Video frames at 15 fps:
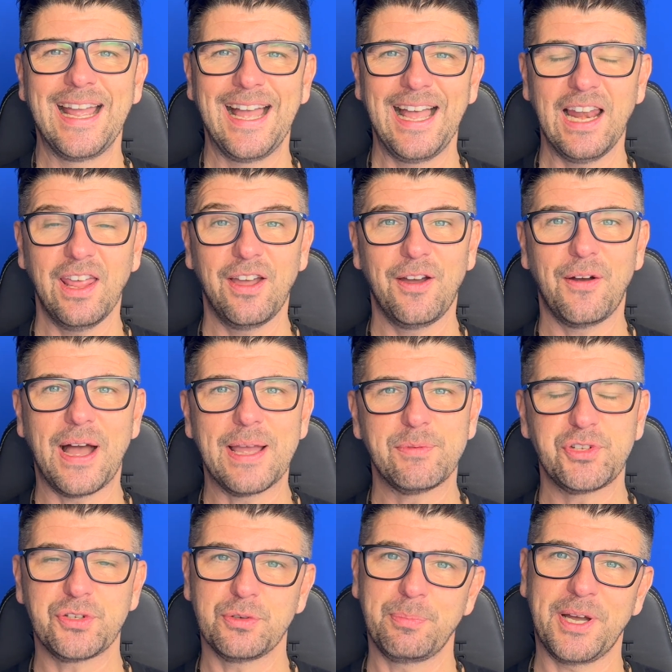Hello, I'm
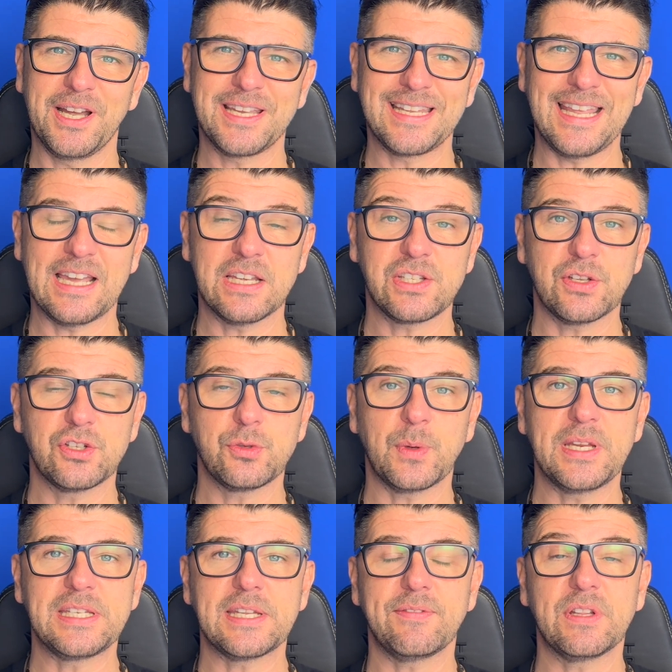Stuart Barker, the ISO
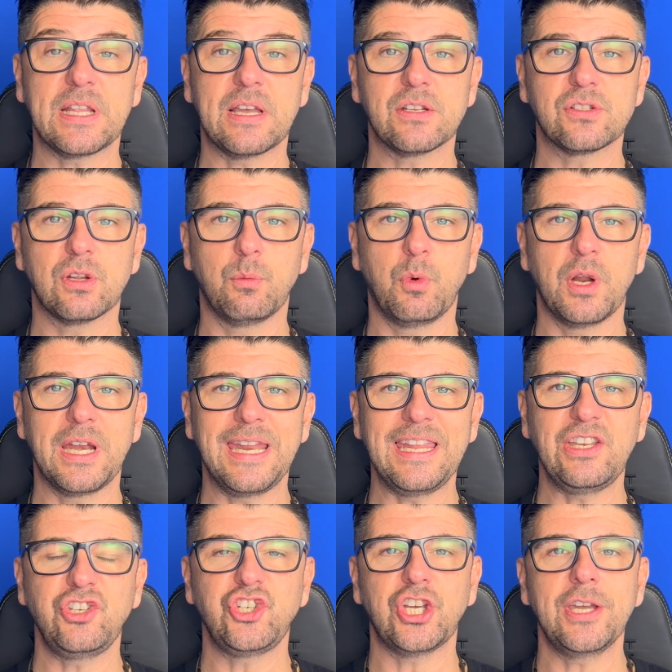27001
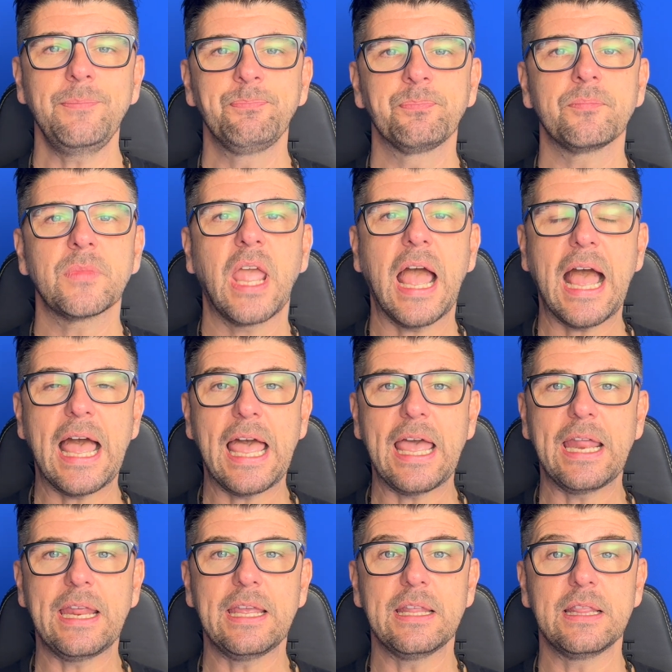Ninja,
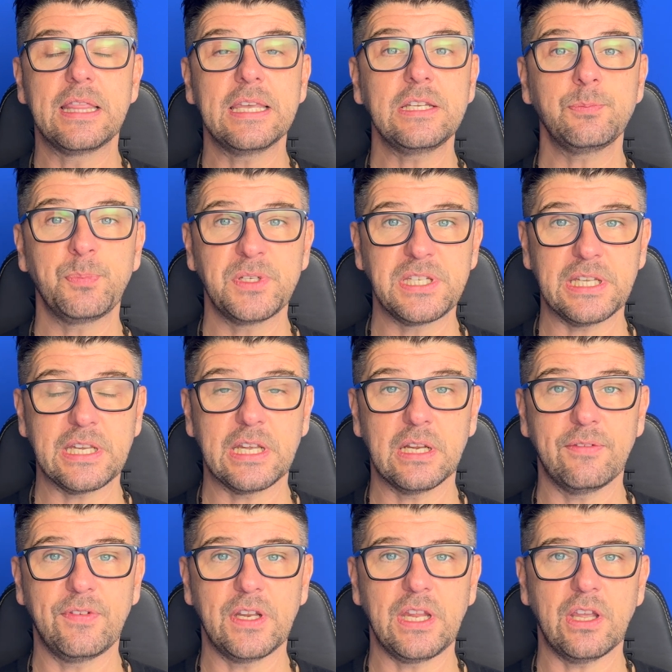and in this particular
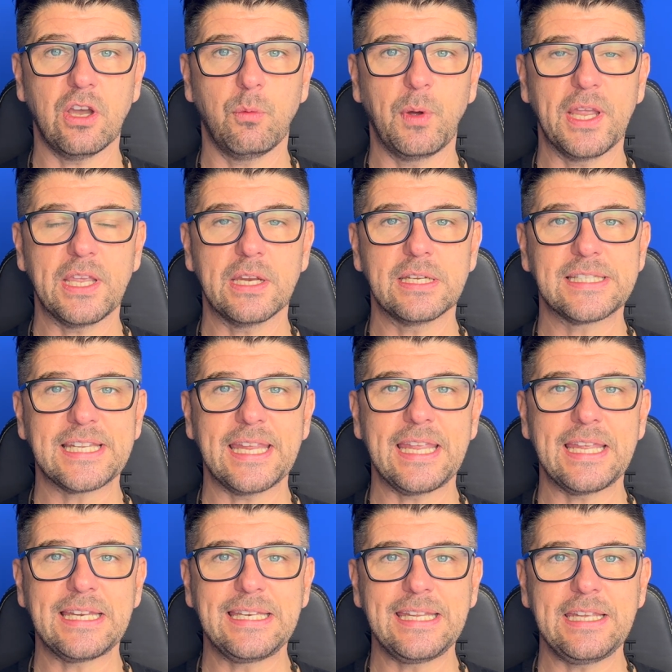video, we're going to
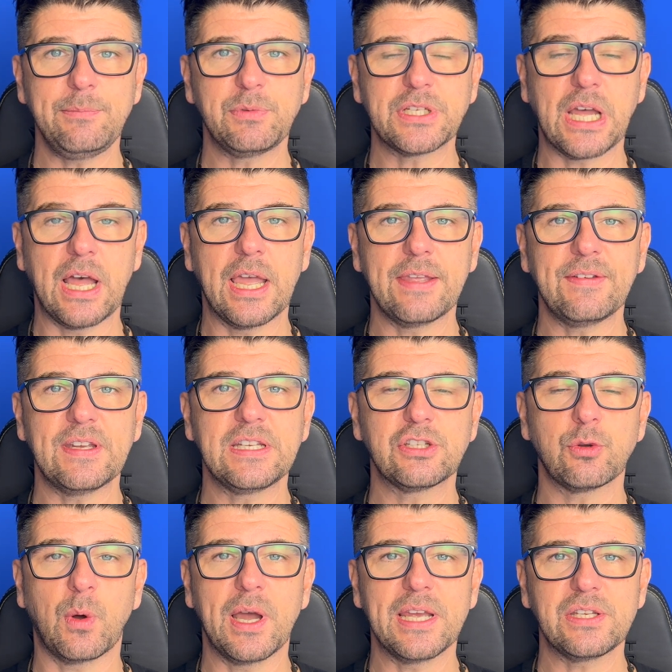take a deep dive
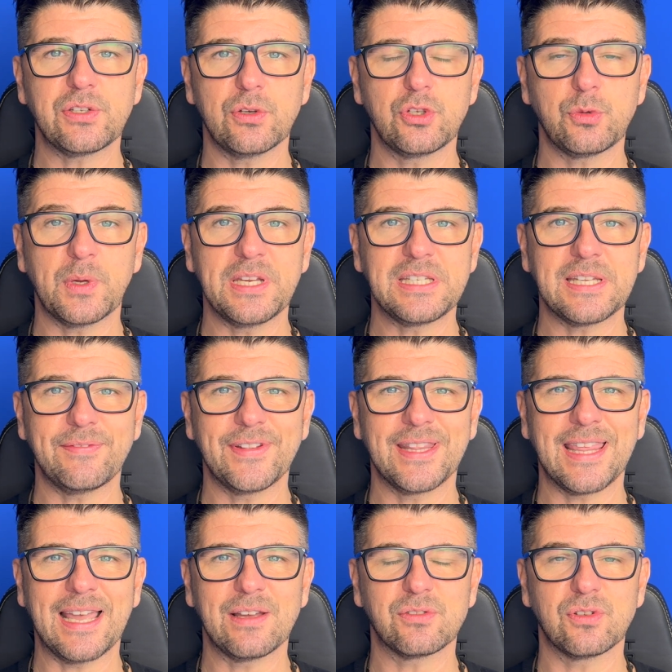into ISO
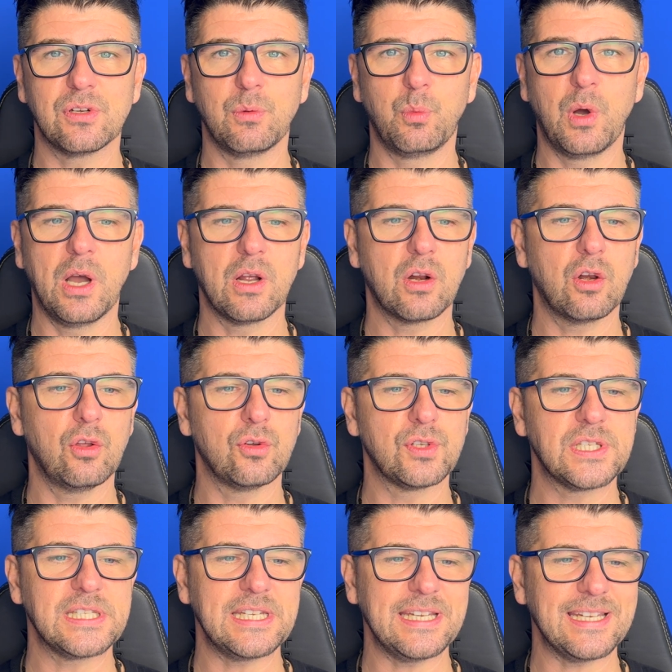27001 Clause
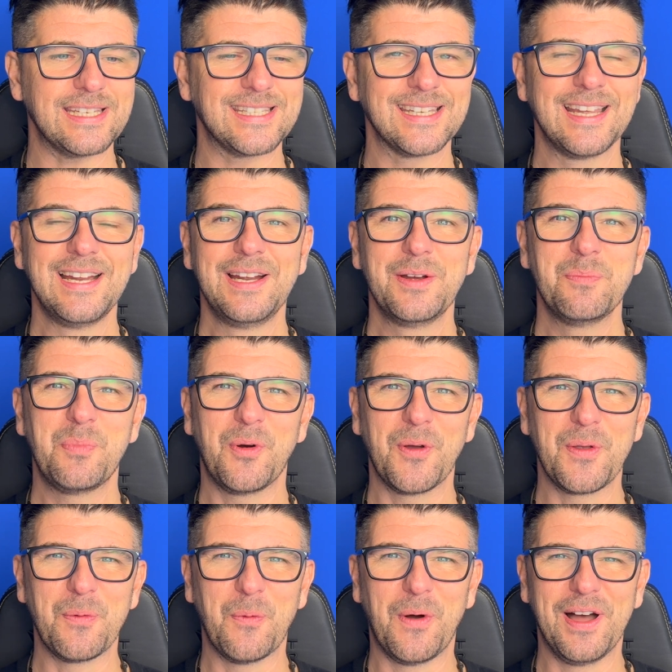
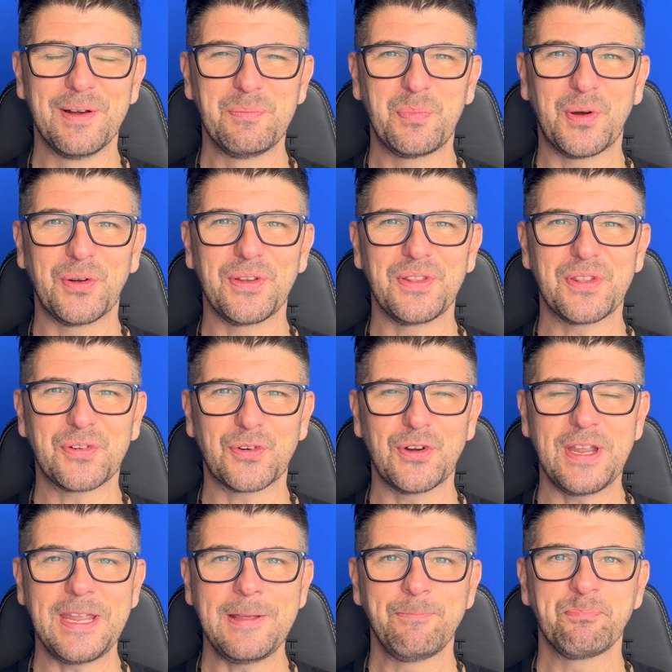
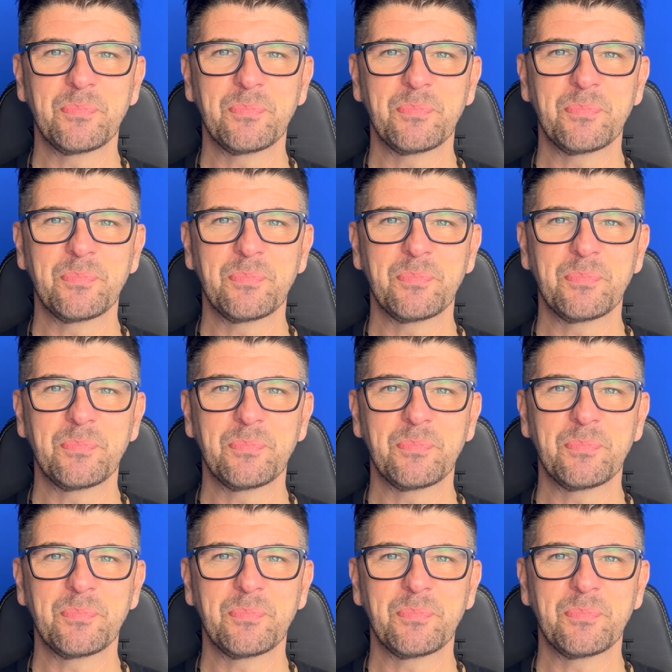6.1.3